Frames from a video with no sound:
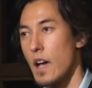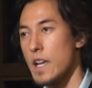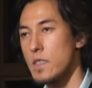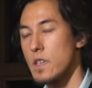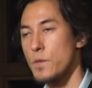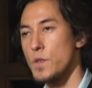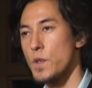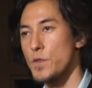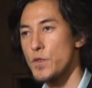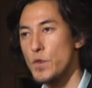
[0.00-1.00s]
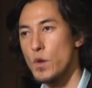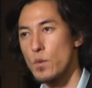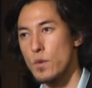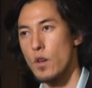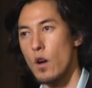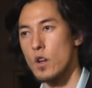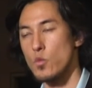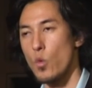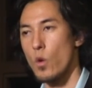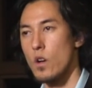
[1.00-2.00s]
I think if Sun Tzu, who wrote The Art
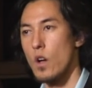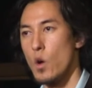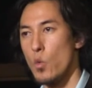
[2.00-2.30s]
of War,